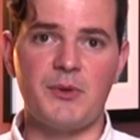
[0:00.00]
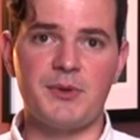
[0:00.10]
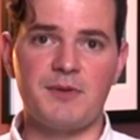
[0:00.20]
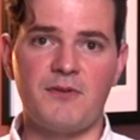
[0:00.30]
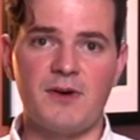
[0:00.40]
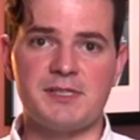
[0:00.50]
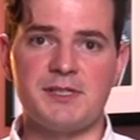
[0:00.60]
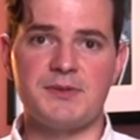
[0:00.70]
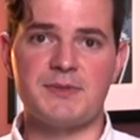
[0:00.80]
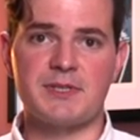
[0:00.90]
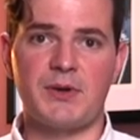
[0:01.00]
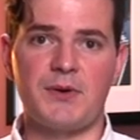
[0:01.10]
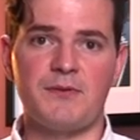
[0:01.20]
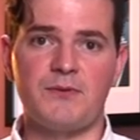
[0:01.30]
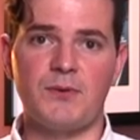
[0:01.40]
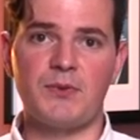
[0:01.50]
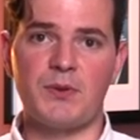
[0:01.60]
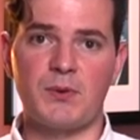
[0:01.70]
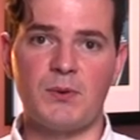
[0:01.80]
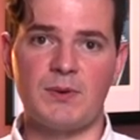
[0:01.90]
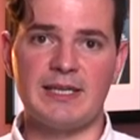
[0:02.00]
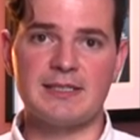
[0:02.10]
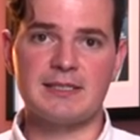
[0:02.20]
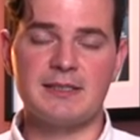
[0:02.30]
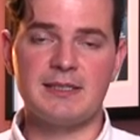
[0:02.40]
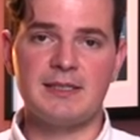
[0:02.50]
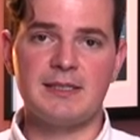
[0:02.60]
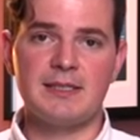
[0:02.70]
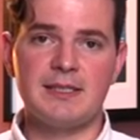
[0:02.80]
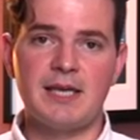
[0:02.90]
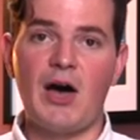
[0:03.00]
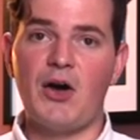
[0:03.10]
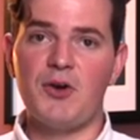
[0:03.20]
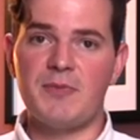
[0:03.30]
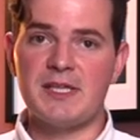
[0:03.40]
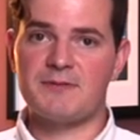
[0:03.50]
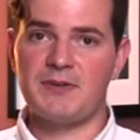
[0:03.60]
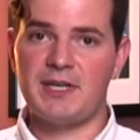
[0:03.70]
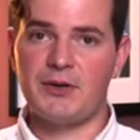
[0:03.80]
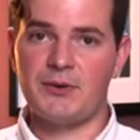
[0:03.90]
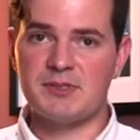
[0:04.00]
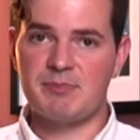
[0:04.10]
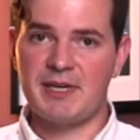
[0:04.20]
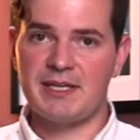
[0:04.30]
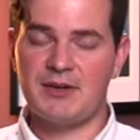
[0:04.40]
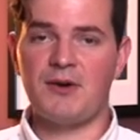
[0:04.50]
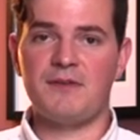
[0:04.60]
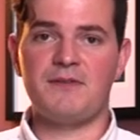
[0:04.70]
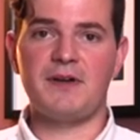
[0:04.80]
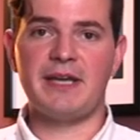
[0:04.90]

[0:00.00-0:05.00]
I would advise you to go for the cornet. I hope this video has been of